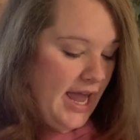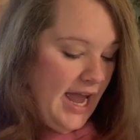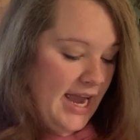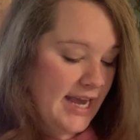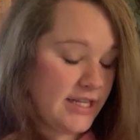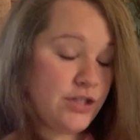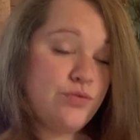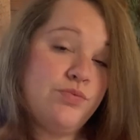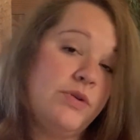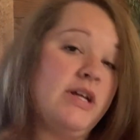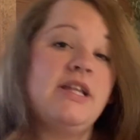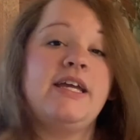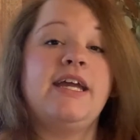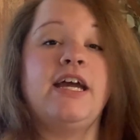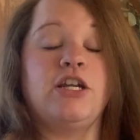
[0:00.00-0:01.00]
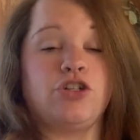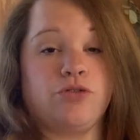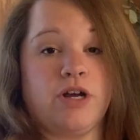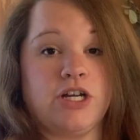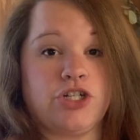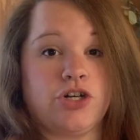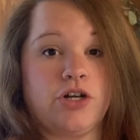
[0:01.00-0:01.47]
It's really a
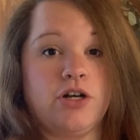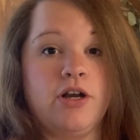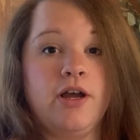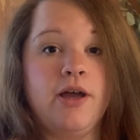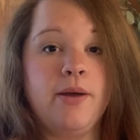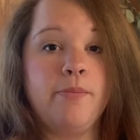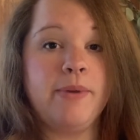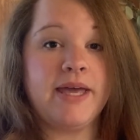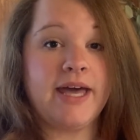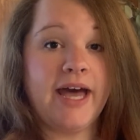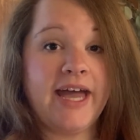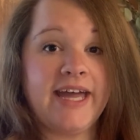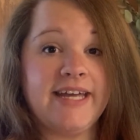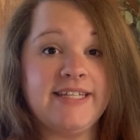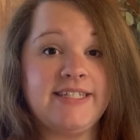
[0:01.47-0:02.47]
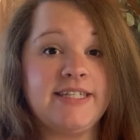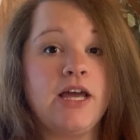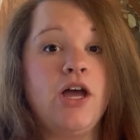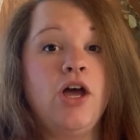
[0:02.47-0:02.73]
treasure because,